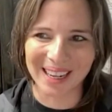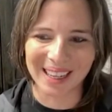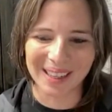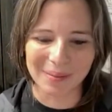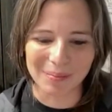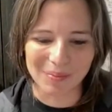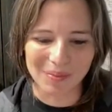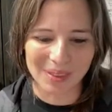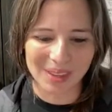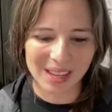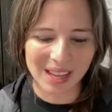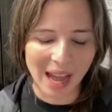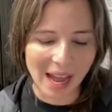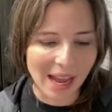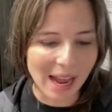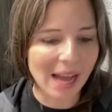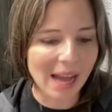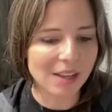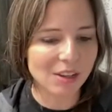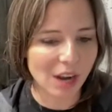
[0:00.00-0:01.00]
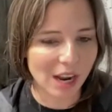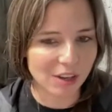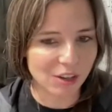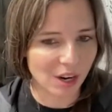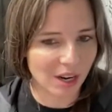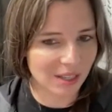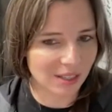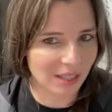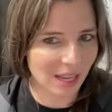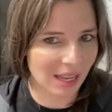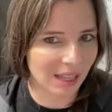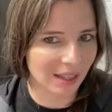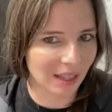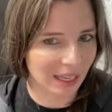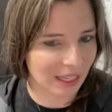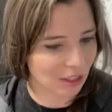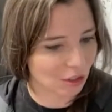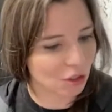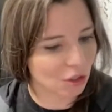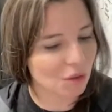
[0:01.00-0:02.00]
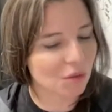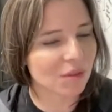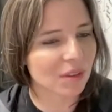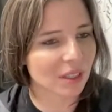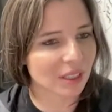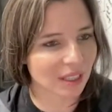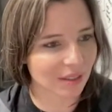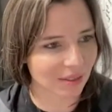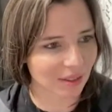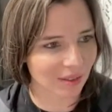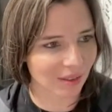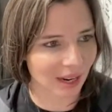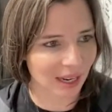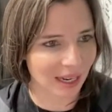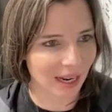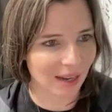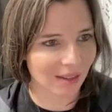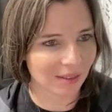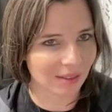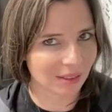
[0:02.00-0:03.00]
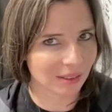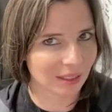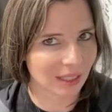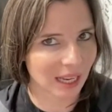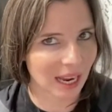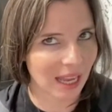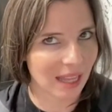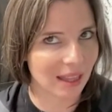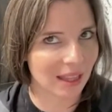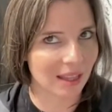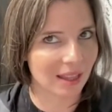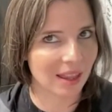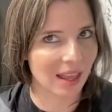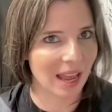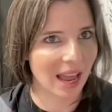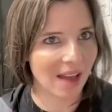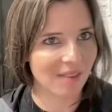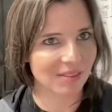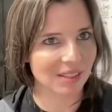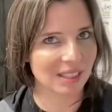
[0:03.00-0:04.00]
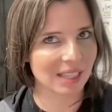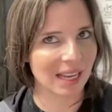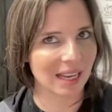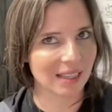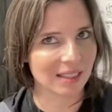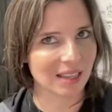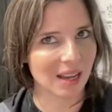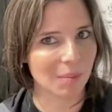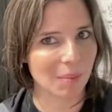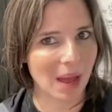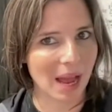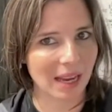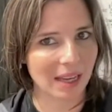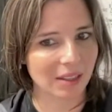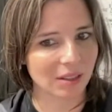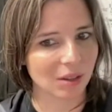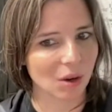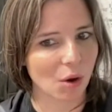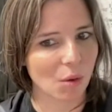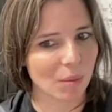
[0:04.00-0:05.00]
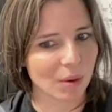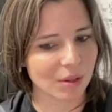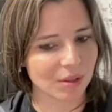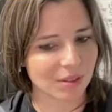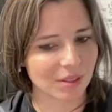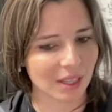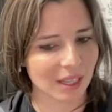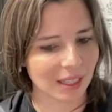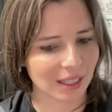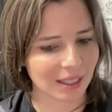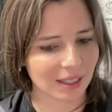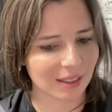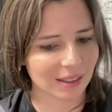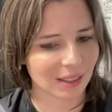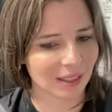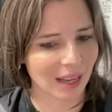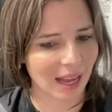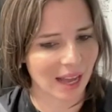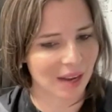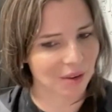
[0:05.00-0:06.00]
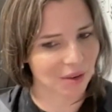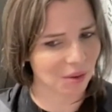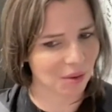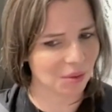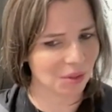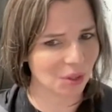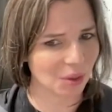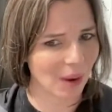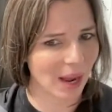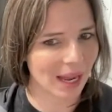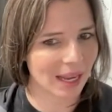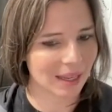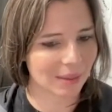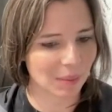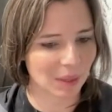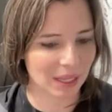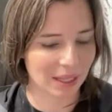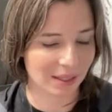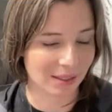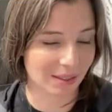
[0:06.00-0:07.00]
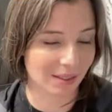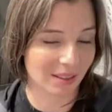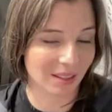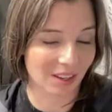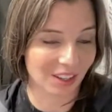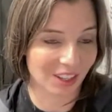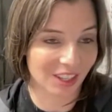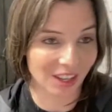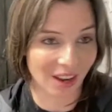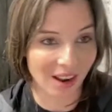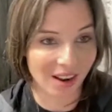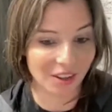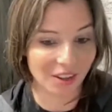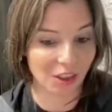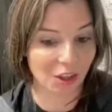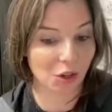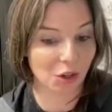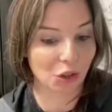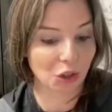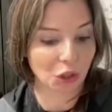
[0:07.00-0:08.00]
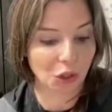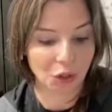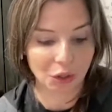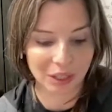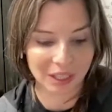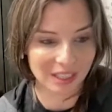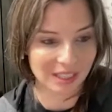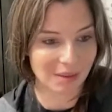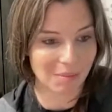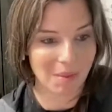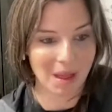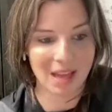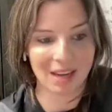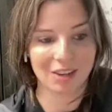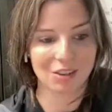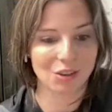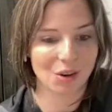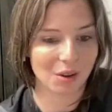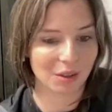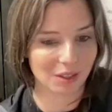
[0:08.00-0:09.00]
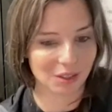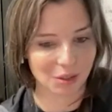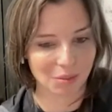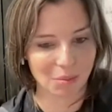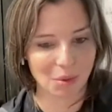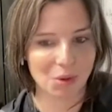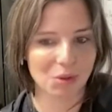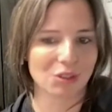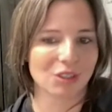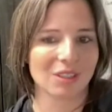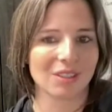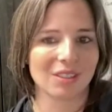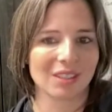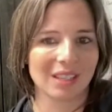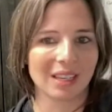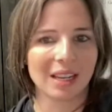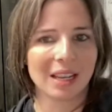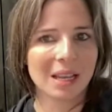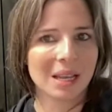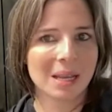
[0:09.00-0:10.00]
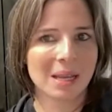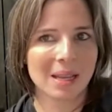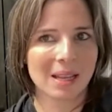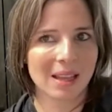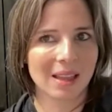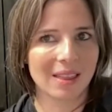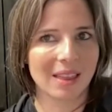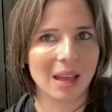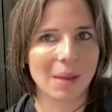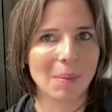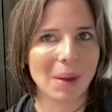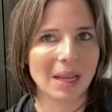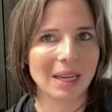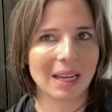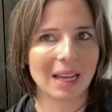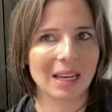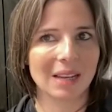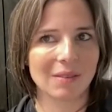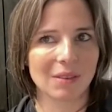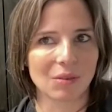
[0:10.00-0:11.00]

But I try to say, like, do you feel different right now? And they have to take a step back and almost think, I don't know, do I? Because they're young, they're learning to manage all these emotions, and they might not